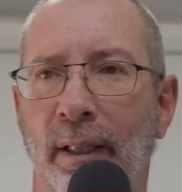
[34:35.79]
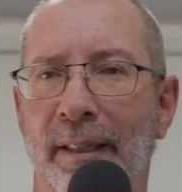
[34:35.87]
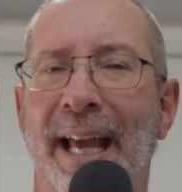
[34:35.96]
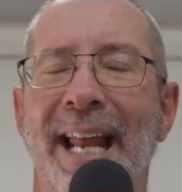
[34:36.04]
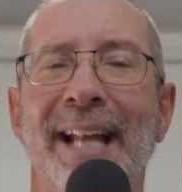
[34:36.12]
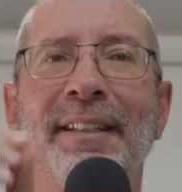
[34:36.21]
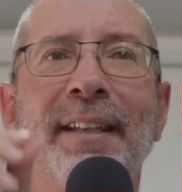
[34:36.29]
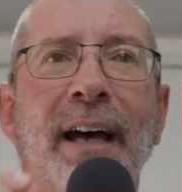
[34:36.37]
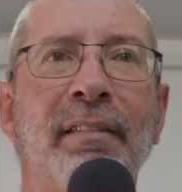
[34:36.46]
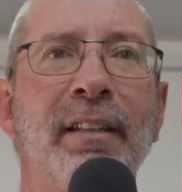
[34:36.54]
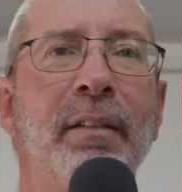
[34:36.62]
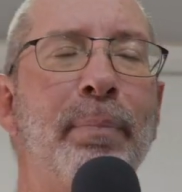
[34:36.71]
that had
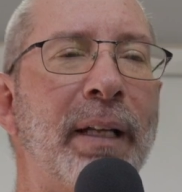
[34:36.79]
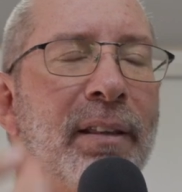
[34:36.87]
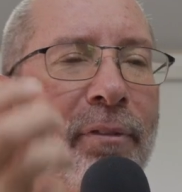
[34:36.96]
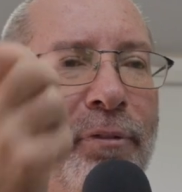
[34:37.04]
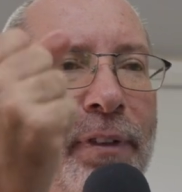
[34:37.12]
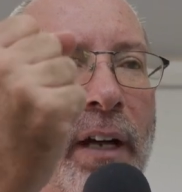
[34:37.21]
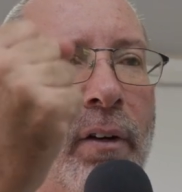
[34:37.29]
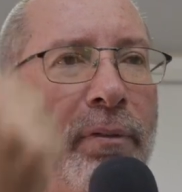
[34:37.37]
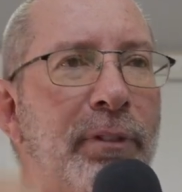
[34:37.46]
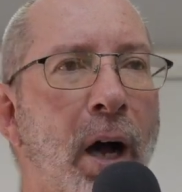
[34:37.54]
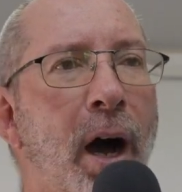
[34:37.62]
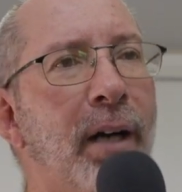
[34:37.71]
nothing but the fear
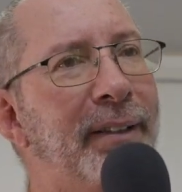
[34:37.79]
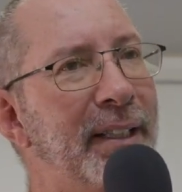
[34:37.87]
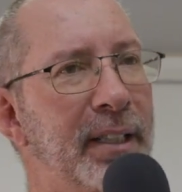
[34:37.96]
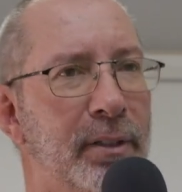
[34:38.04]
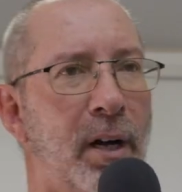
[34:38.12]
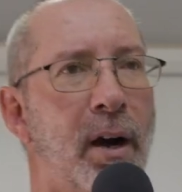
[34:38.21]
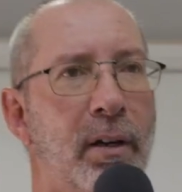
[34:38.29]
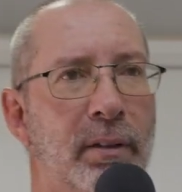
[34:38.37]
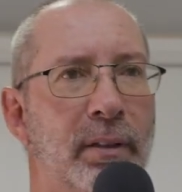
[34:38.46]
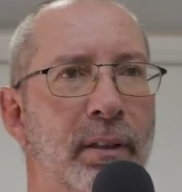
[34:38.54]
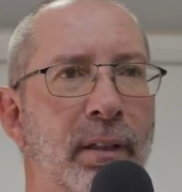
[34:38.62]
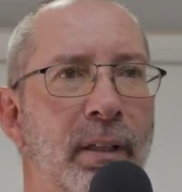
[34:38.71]
of God in his
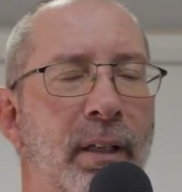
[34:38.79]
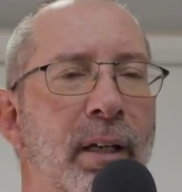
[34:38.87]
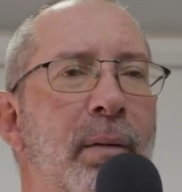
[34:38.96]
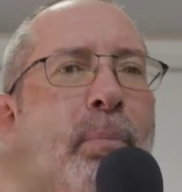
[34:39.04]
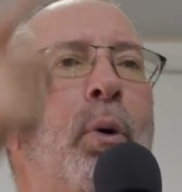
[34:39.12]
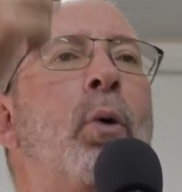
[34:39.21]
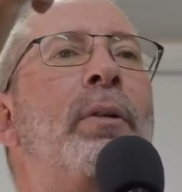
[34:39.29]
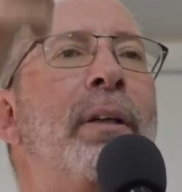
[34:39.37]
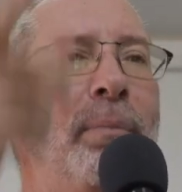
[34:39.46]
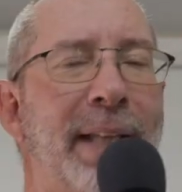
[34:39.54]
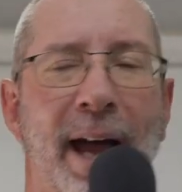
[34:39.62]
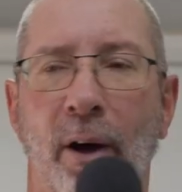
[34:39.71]
heart brought
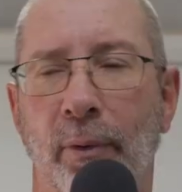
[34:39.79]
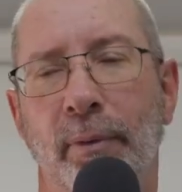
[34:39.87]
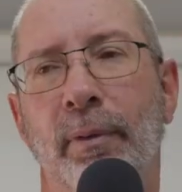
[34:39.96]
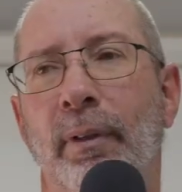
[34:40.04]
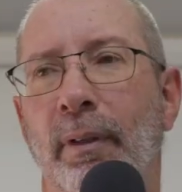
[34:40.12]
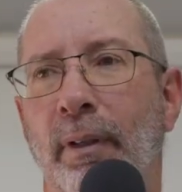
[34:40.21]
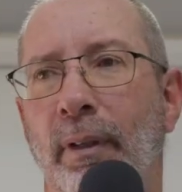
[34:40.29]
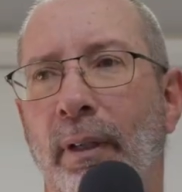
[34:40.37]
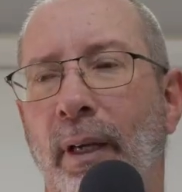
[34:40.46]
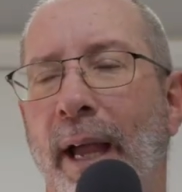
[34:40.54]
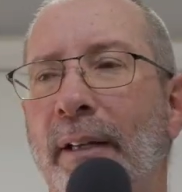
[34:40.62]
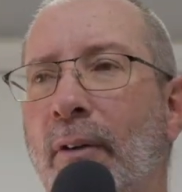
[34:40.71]
him down
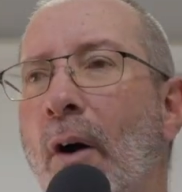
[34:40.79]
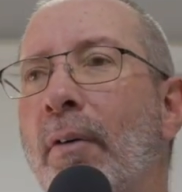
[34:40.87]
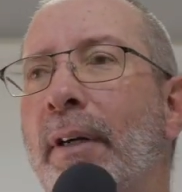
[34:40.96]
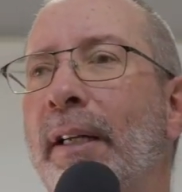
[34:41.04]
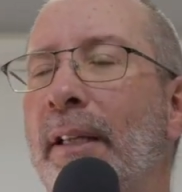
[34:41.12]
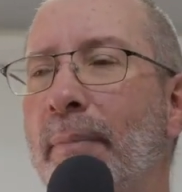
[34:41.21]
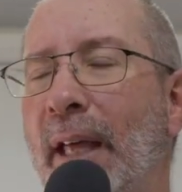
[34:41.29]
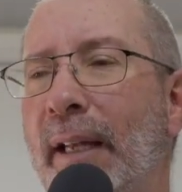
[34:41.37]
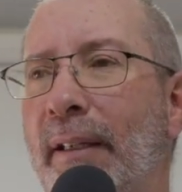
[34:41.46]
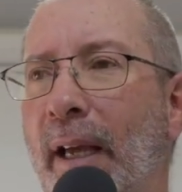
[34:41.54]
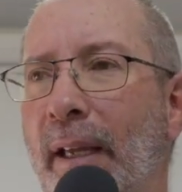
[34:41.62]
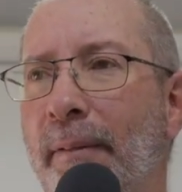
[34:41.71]
and conquered him
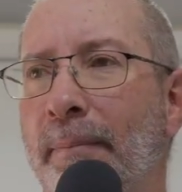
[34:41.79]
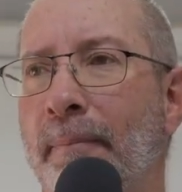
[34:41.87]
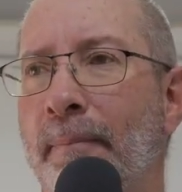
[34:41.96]
that day.